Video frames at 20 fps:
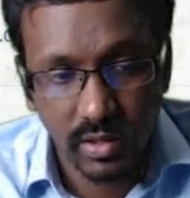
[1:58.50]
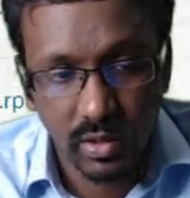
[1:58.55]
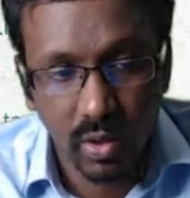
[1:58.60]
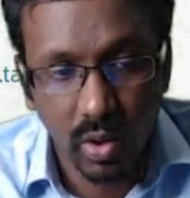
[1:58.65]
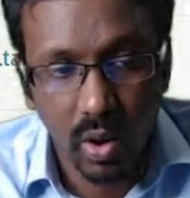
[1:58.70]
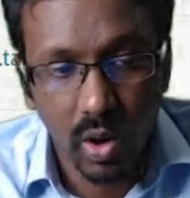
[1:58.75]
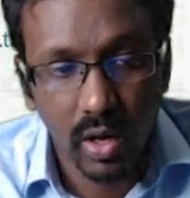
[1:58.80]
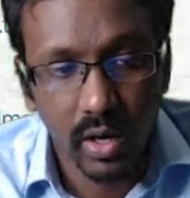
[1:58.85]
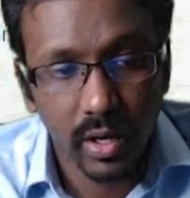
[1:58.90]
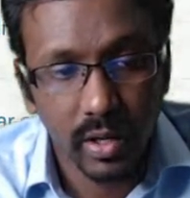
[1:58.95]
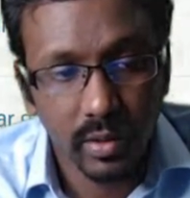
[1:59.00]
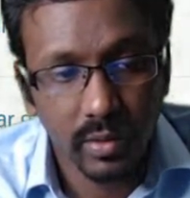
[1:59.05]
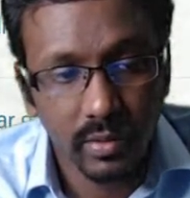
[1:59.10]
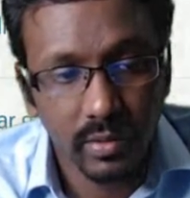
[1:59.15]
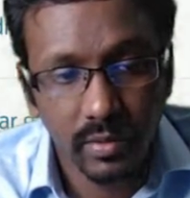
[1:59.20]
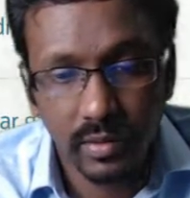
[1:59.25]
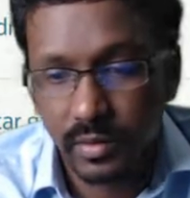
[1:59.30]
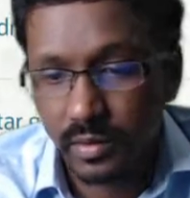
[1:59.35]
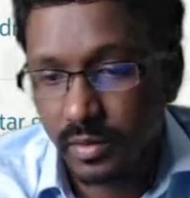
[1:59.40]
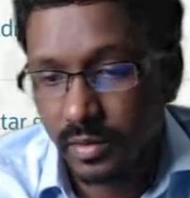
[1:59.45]
Scroll
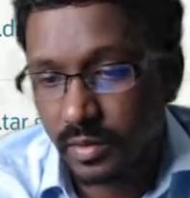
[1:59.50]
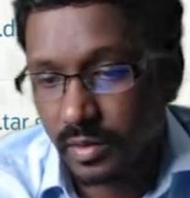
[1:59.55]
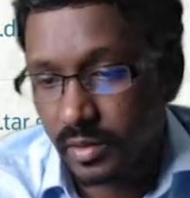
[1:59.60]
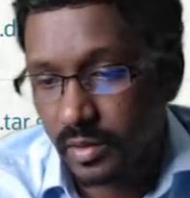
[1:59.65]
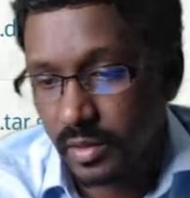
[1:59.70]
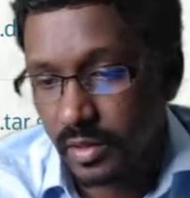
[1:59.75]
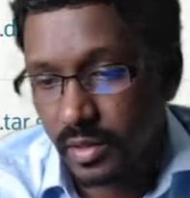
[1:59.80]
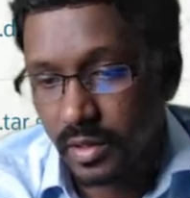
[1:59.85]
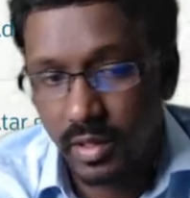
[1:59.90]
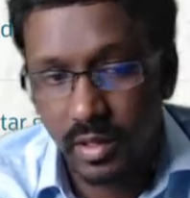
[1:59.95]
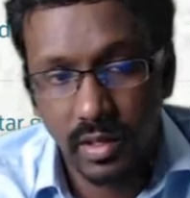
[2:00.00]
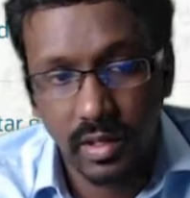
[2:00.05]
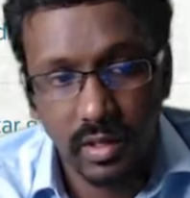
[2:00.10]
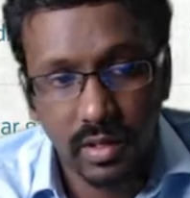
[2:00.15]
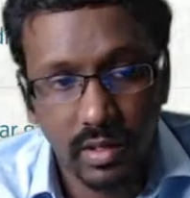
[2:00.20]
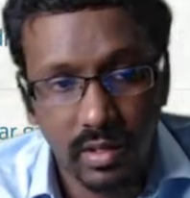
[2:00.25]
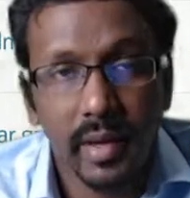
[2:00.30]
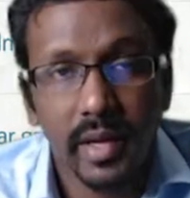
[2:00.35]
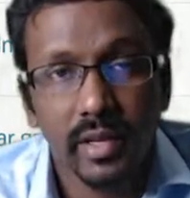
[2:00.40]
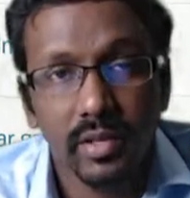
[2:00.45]
down.
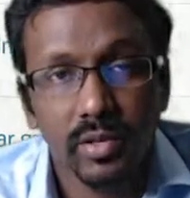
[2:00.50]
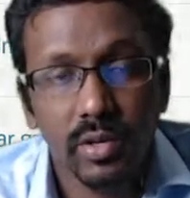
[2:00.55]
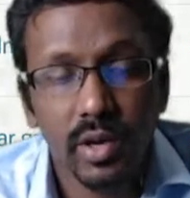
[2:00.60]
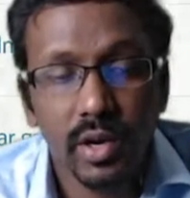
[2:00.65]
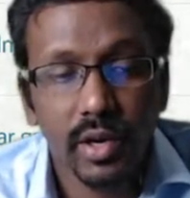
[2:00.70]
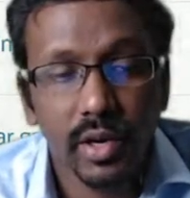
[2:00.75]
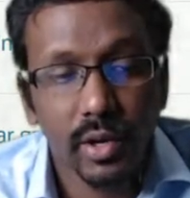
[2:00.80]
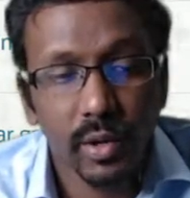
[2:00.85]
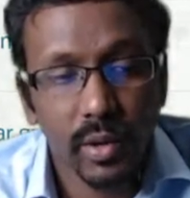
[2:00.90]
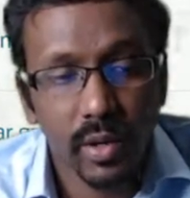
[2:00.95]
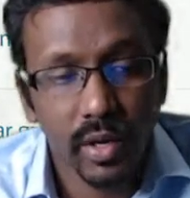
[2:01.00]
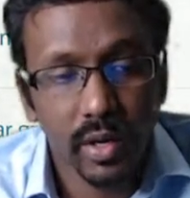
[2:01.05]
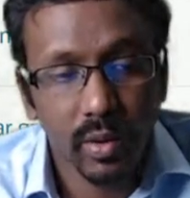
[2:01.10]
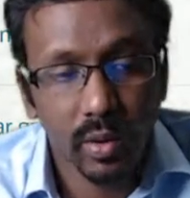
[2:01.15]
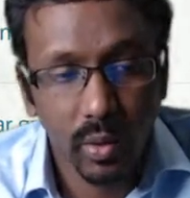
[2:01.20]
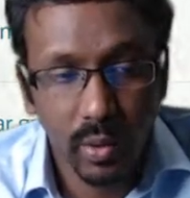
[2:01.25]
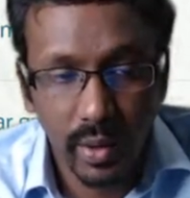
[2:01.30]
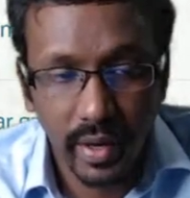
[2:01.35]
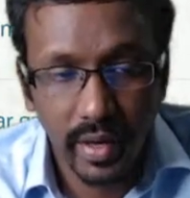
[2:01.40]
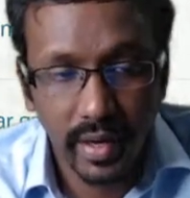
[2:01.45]
Based on
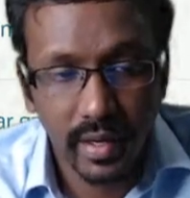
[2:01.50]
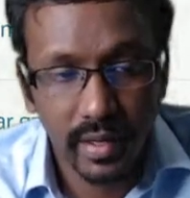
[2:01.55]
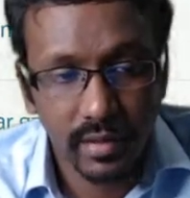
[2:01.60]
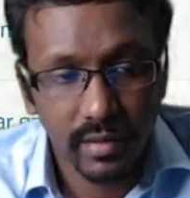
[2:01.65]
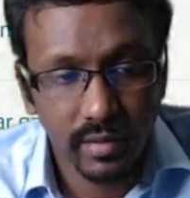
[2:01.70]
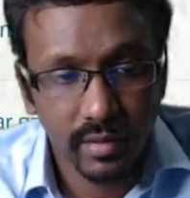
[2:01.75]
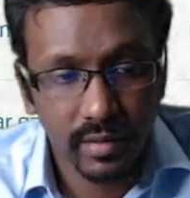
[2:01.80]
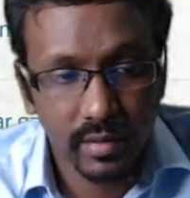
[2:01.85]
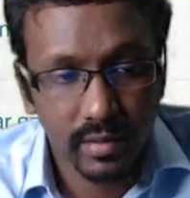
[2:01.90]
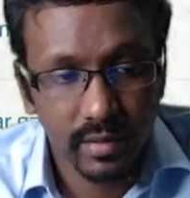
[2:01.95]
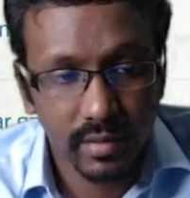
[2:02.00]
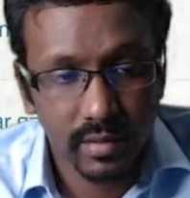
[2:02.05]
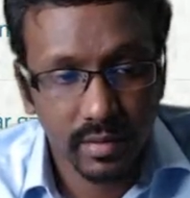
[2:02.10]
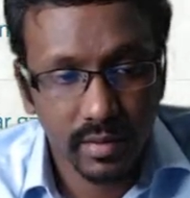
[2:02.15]
your OS,